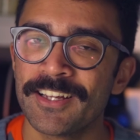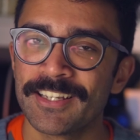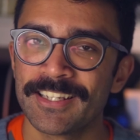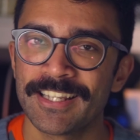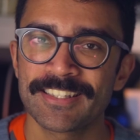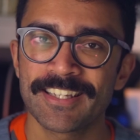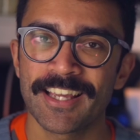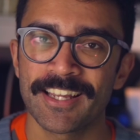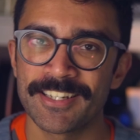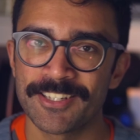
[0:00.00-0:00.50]

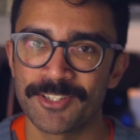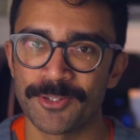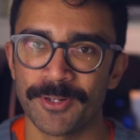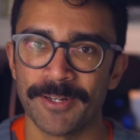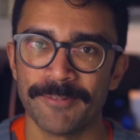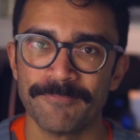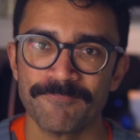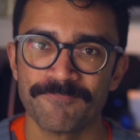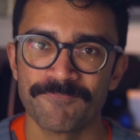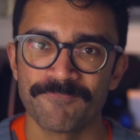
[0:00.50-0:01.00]
Let's get into
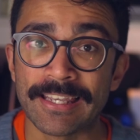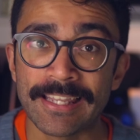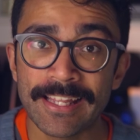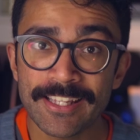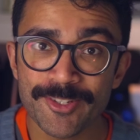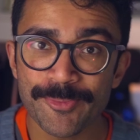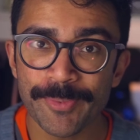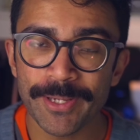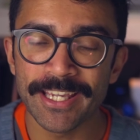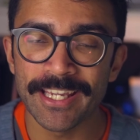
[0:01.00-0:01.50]
it.
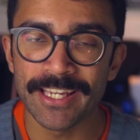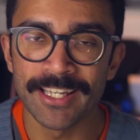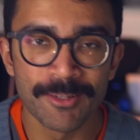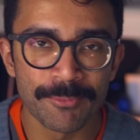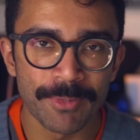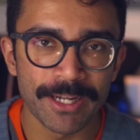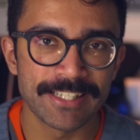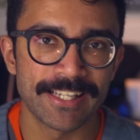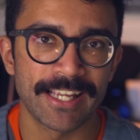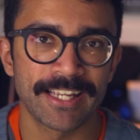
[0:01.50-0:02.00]
Let's begin
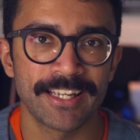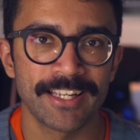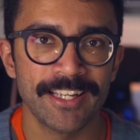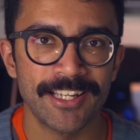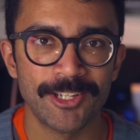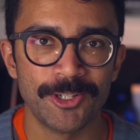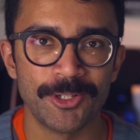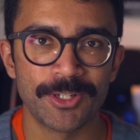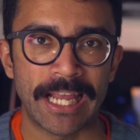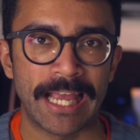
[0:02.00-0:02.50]
by taking a
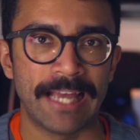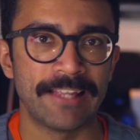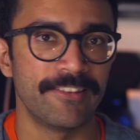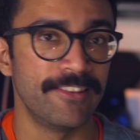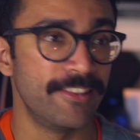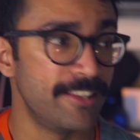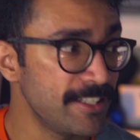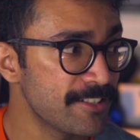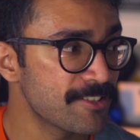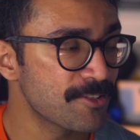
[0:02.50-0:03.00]
look
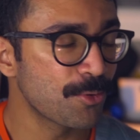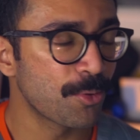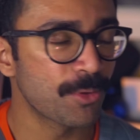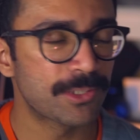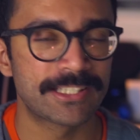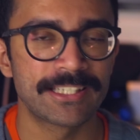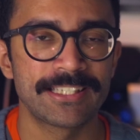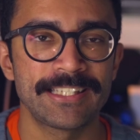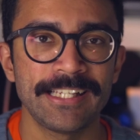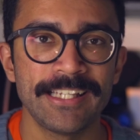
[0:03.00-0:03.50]
at this
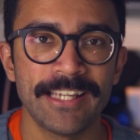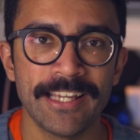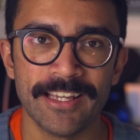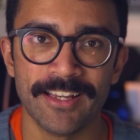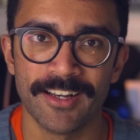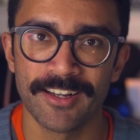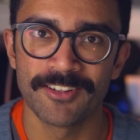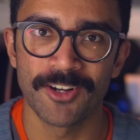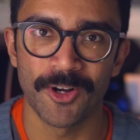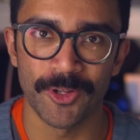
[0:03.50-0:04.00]
quantity
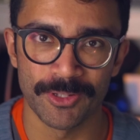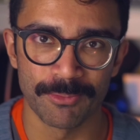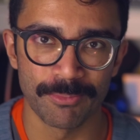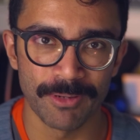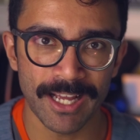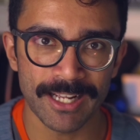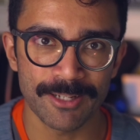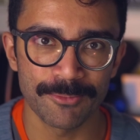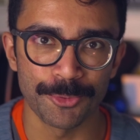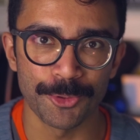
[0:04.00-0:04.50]
here on the
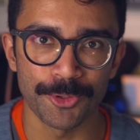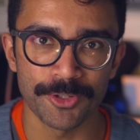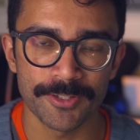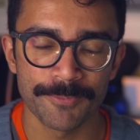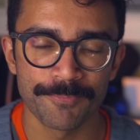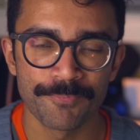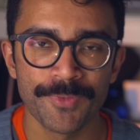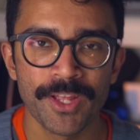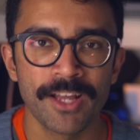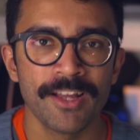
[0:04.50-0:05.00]
blackboard.
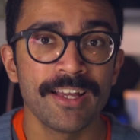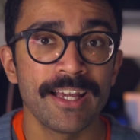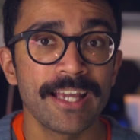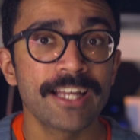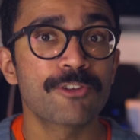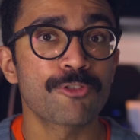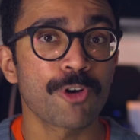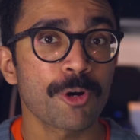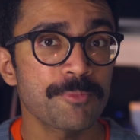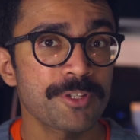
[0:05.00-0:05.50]

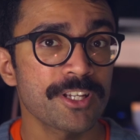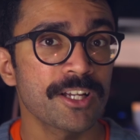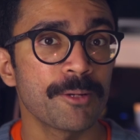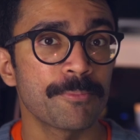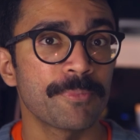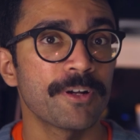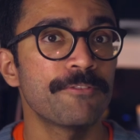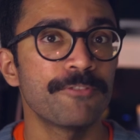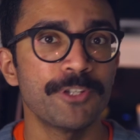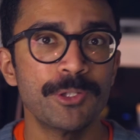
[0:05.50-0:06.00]
It crops
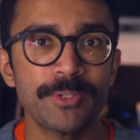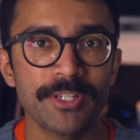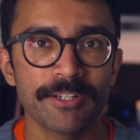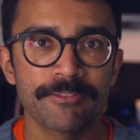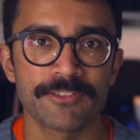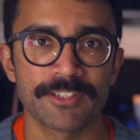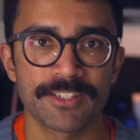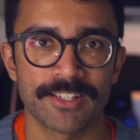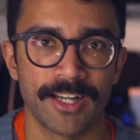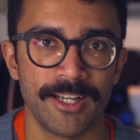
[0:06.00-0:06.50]
up a few
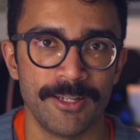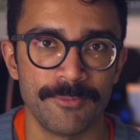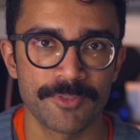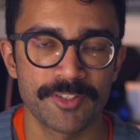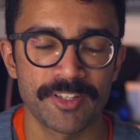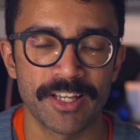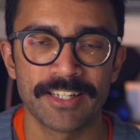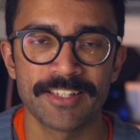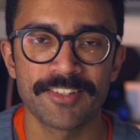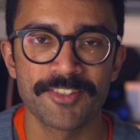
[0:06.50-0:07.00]
different
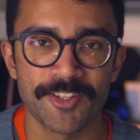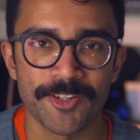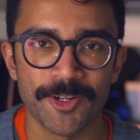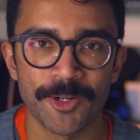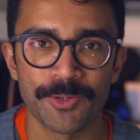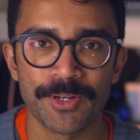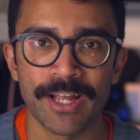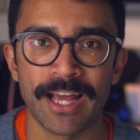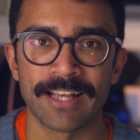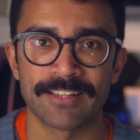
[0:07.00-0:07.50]
times and is
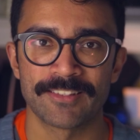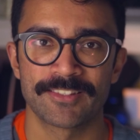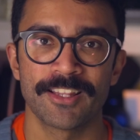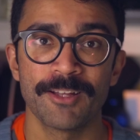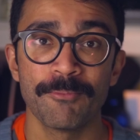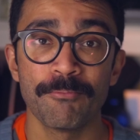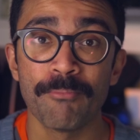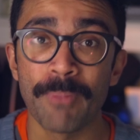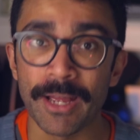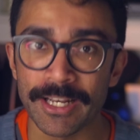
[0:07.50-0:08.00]
known as the
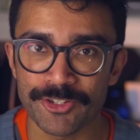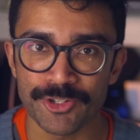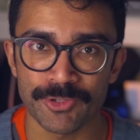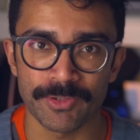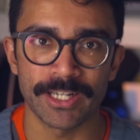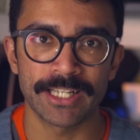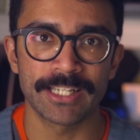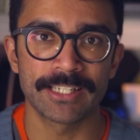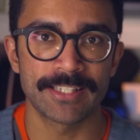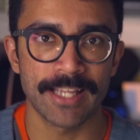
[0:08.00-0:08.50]

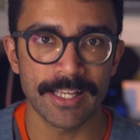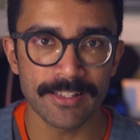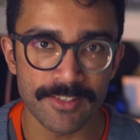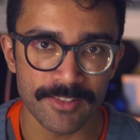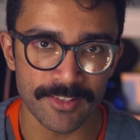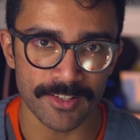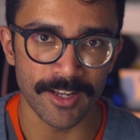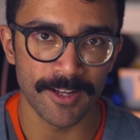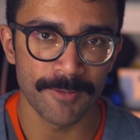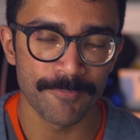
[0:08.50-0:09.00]
metric
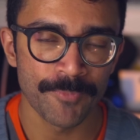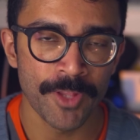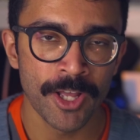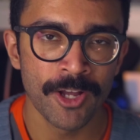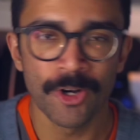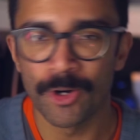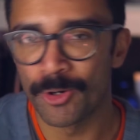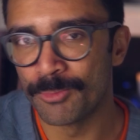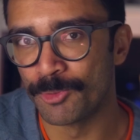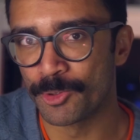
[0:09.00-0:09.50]
tensor,
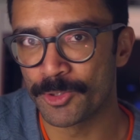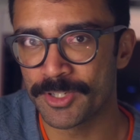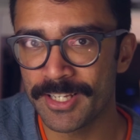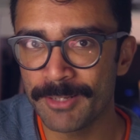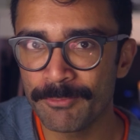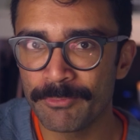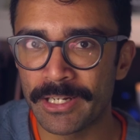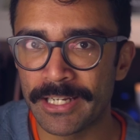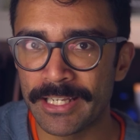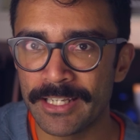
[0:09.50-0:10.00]
or more
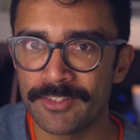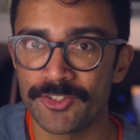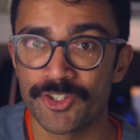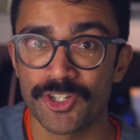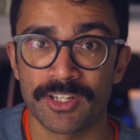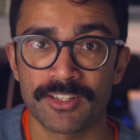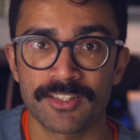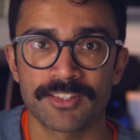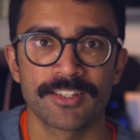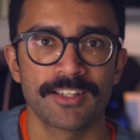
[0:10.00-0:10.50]
simply,
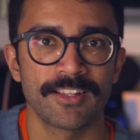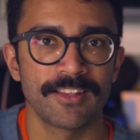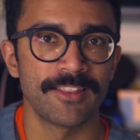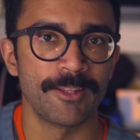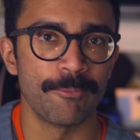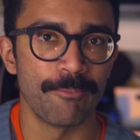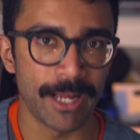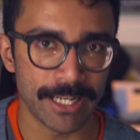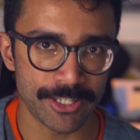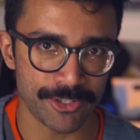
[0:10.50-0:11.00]
just
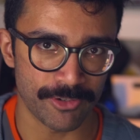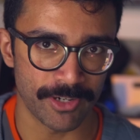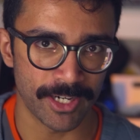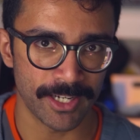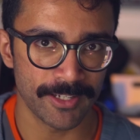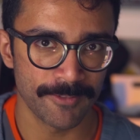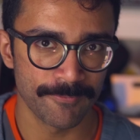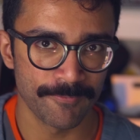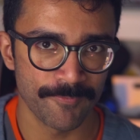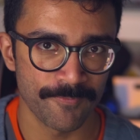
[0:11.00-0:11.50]
the
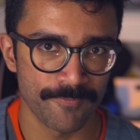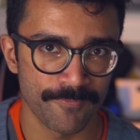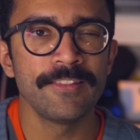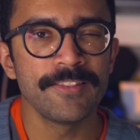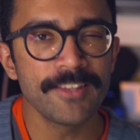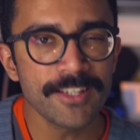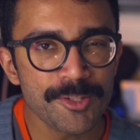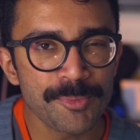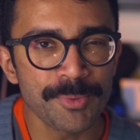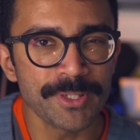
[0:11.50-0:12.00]
metric. In
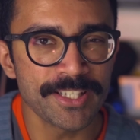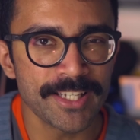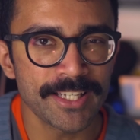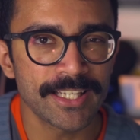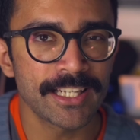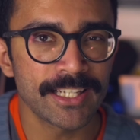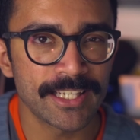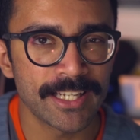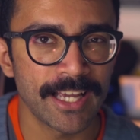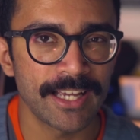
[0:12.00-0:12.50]
this
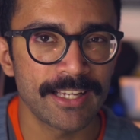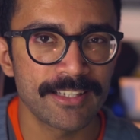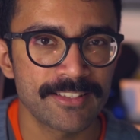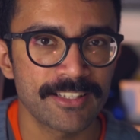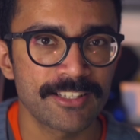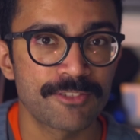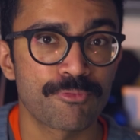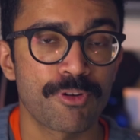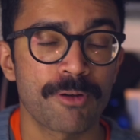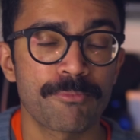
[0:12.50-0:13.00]
particular case,
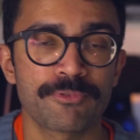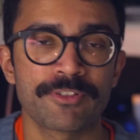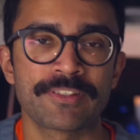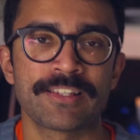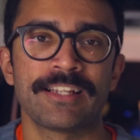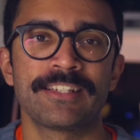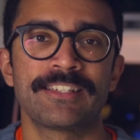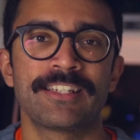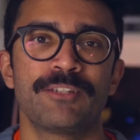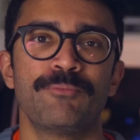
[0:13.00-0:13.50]
it's
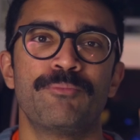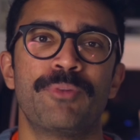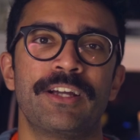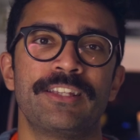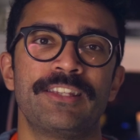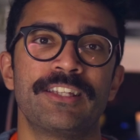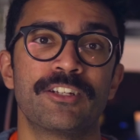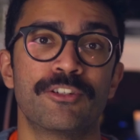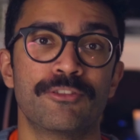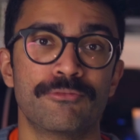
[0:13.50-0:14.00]
represented by
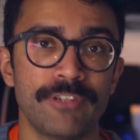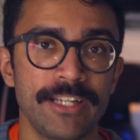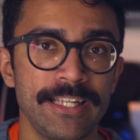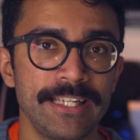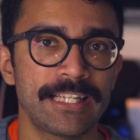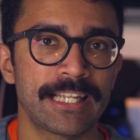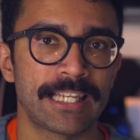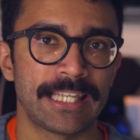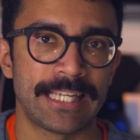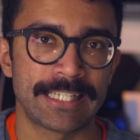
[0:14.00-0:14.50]
the
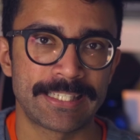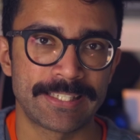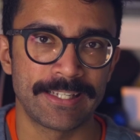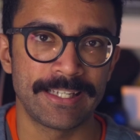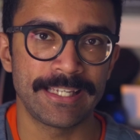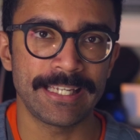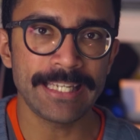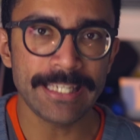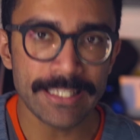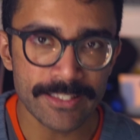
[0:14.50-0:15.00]
Greek letter
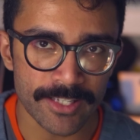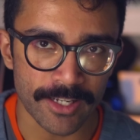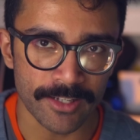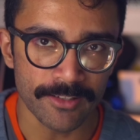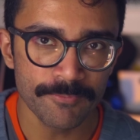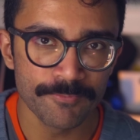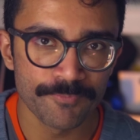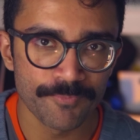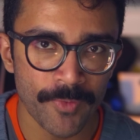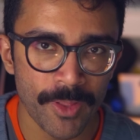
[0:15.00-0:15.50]

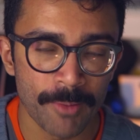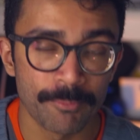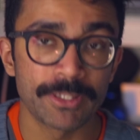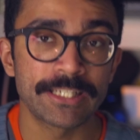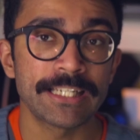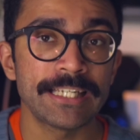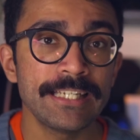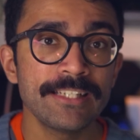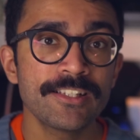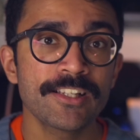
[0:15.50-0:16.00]
eta,
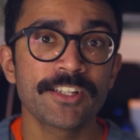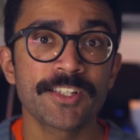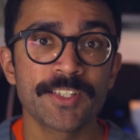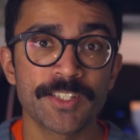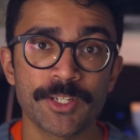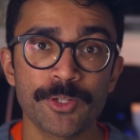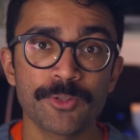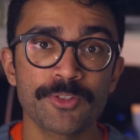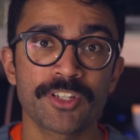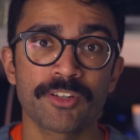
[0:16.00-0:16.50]
but eta is
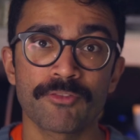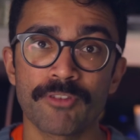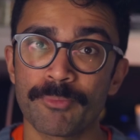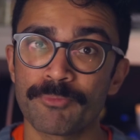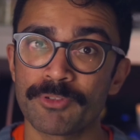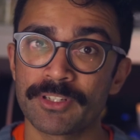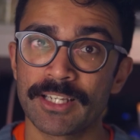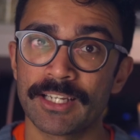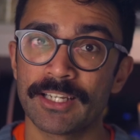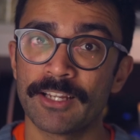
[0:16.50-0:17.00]
used to
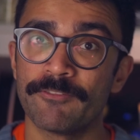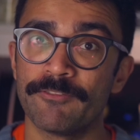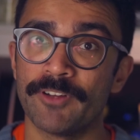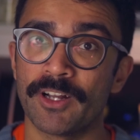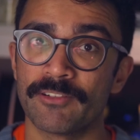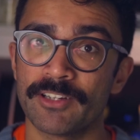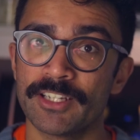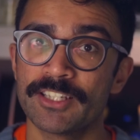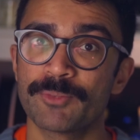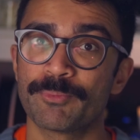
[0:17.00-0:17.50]
represent a
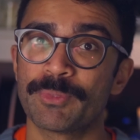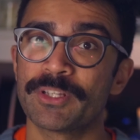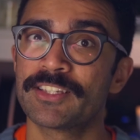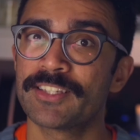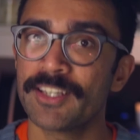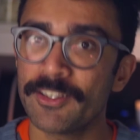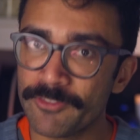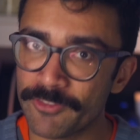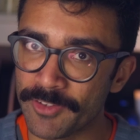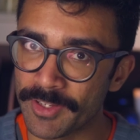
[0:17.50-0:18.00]
very
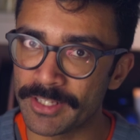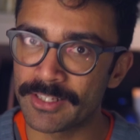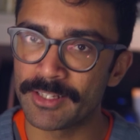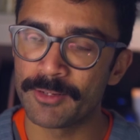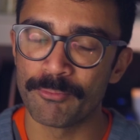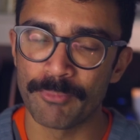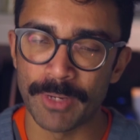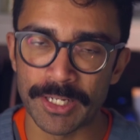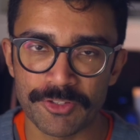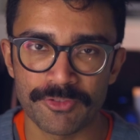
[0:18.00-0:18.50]
specific
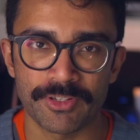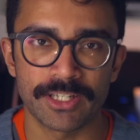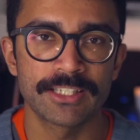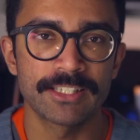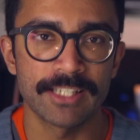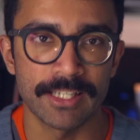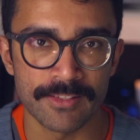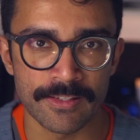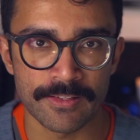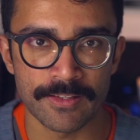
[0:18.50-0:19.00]
metric
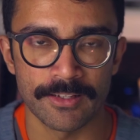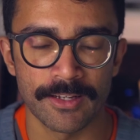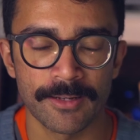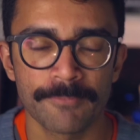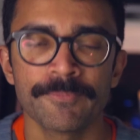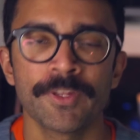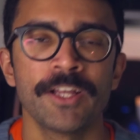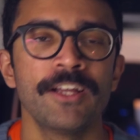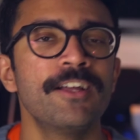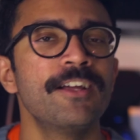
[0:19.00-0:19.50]
tensor.
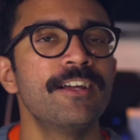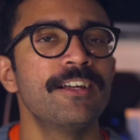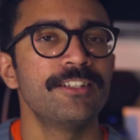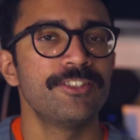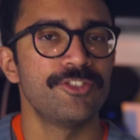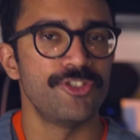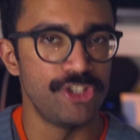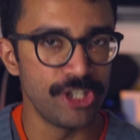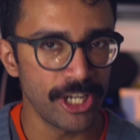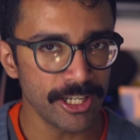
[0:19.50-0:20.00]

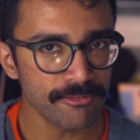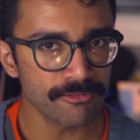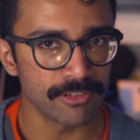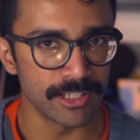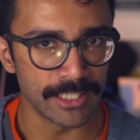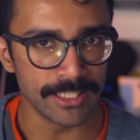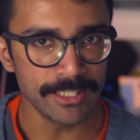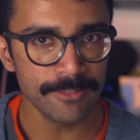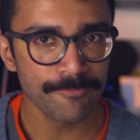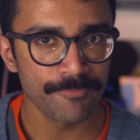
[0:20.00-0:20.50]

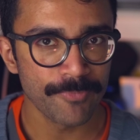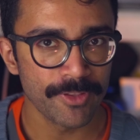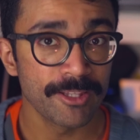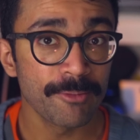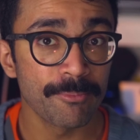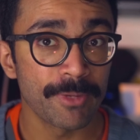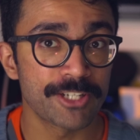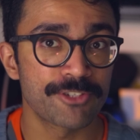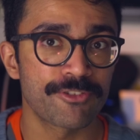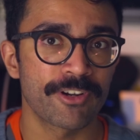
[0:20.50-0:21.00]
Generally, the
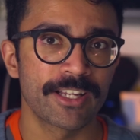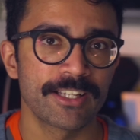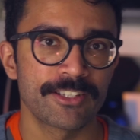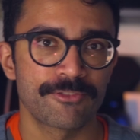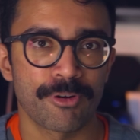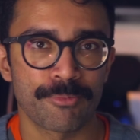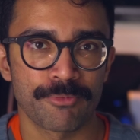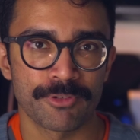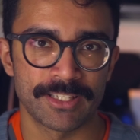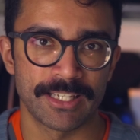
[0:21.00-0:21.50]
metric is
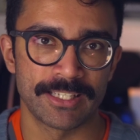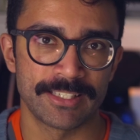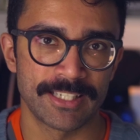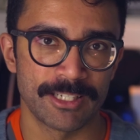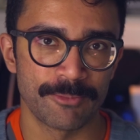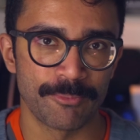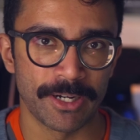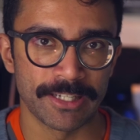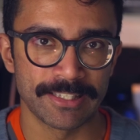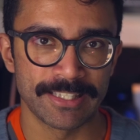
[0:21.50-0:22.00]

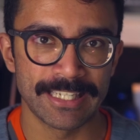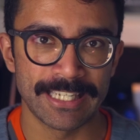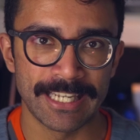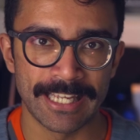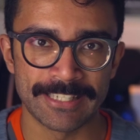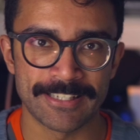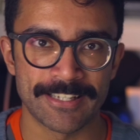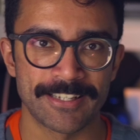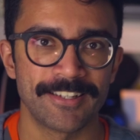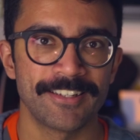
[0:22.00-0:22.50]
represented by the
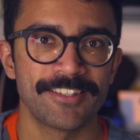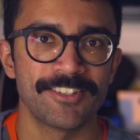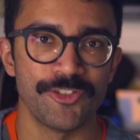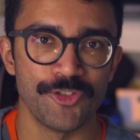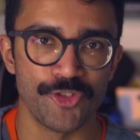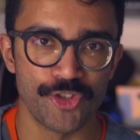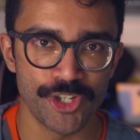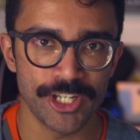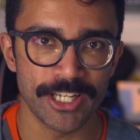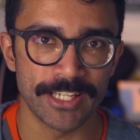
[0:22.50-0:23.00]
letter
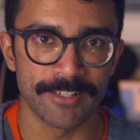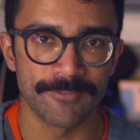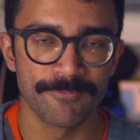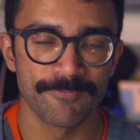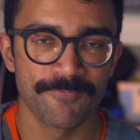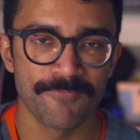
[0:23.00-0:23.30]
g.